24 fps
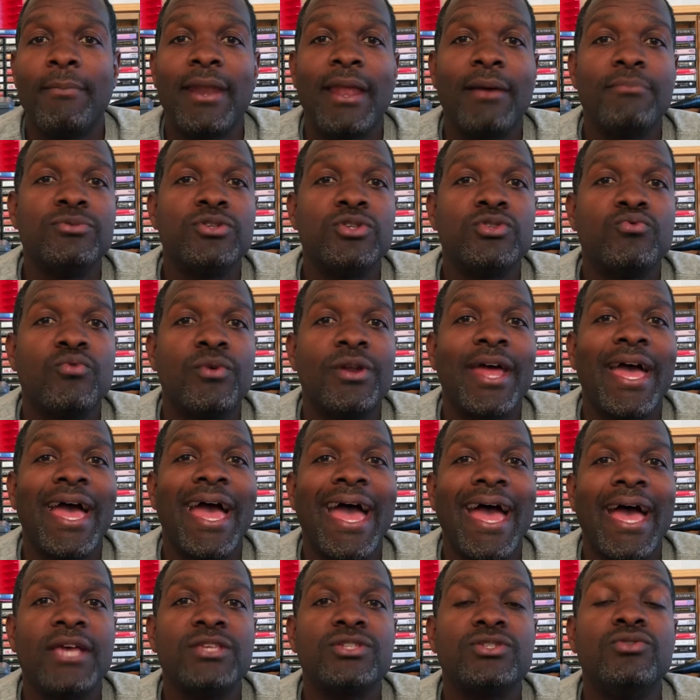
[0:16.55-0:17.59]
and I'm just going to
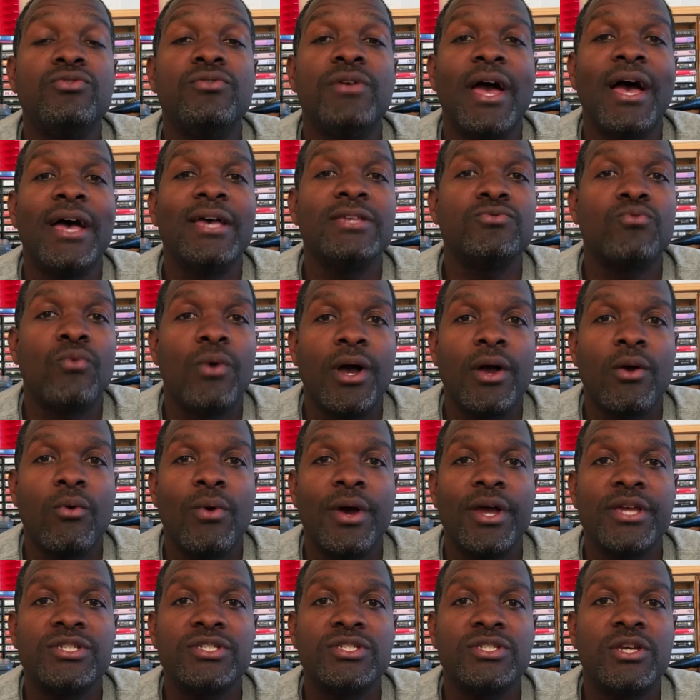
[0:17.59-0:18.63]
ask you guys one
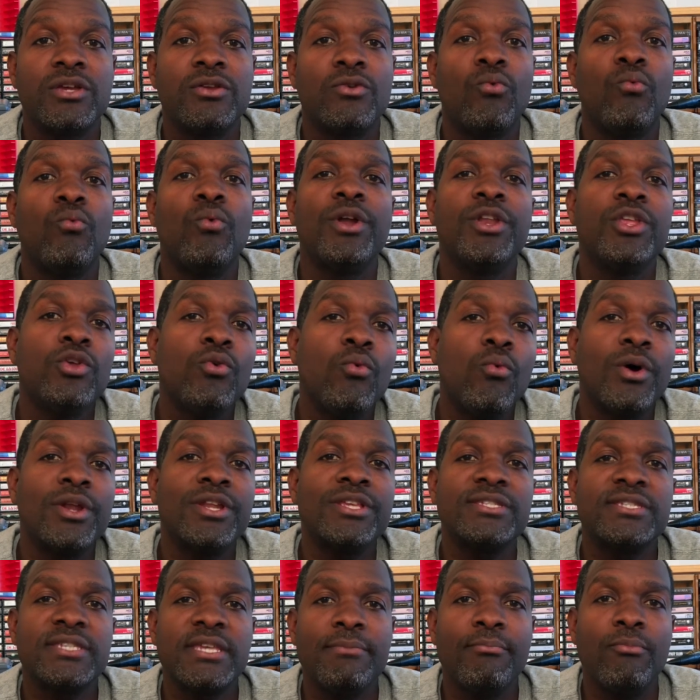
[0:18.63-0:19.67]
question. What do you want
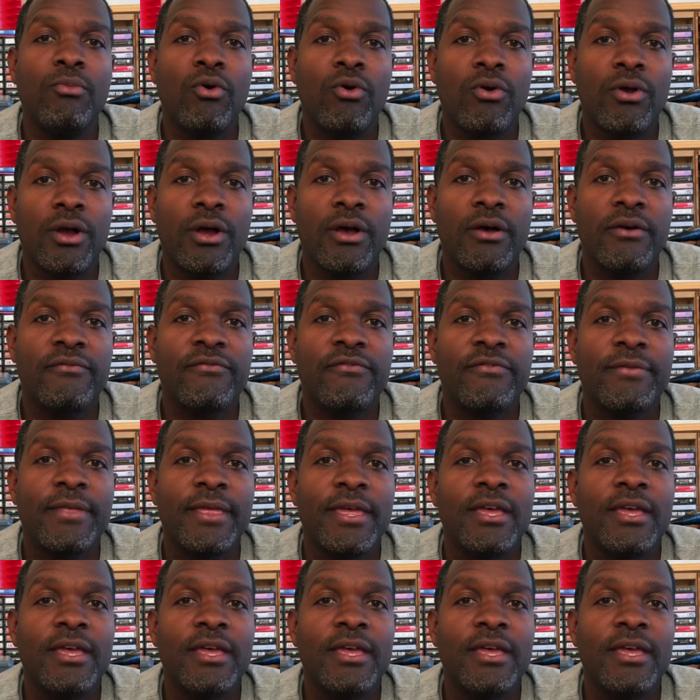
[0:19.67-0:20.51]
to see more of?